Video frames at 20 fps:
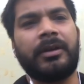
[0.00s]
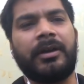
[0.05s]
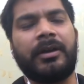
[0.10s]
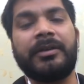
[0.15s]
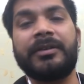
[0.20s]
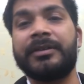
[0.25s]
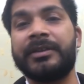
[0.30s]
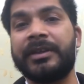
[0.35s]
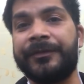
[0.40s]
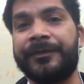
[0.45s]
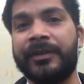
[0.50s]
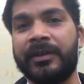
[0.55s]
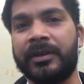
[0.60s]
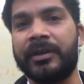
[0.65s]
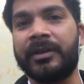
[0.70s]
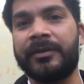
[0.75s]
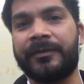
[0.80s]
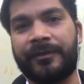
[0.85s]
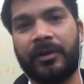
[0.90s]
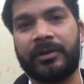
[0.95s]

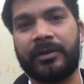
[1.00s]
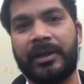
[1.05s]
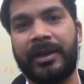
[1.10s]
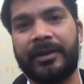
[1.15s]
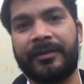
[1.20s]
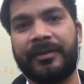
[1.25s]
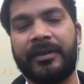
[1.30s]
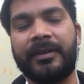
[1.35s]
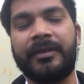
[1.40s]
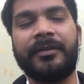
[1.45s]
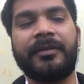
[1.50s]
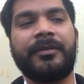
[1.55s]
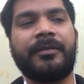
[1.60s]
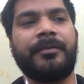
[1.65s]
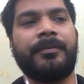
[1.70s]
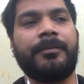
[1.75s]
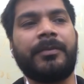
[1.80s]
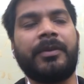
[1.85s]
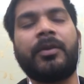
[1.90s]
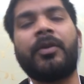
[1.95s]
difficult for that sense,
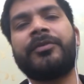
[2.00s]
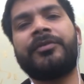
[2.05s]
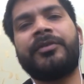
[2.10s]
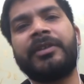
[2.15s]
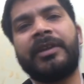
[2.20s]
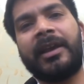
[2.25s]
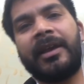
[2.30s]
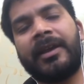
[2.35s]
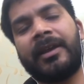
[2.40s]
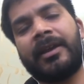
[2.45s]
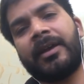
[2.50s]
because DILR